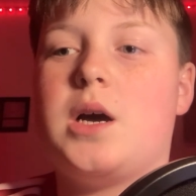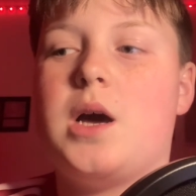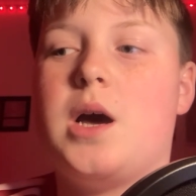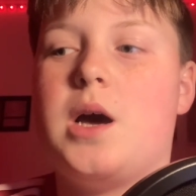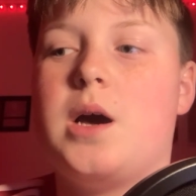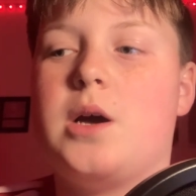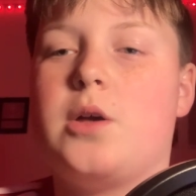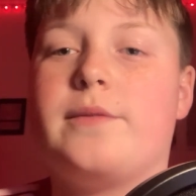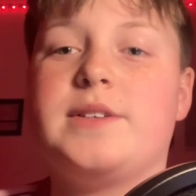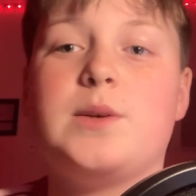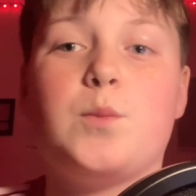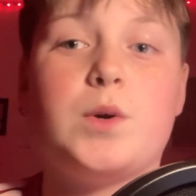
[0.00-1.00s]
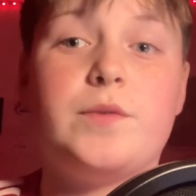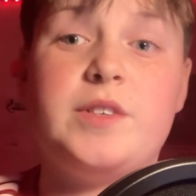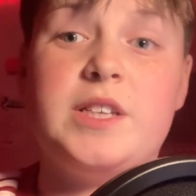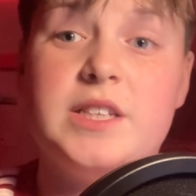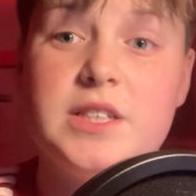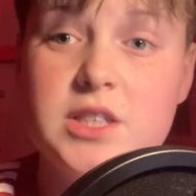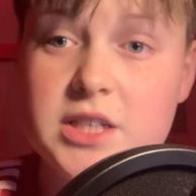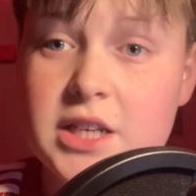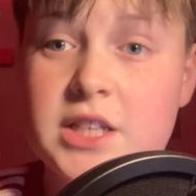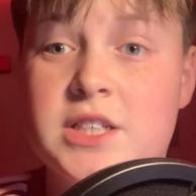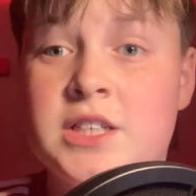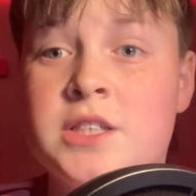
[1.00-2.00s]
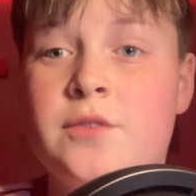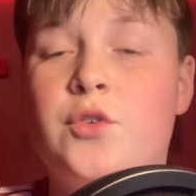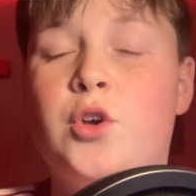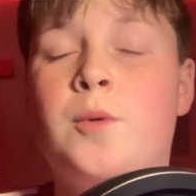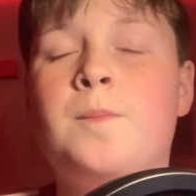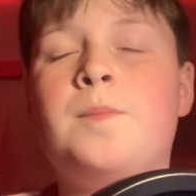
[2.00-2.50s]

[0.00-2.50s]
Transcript: uh, you would have seen his interview.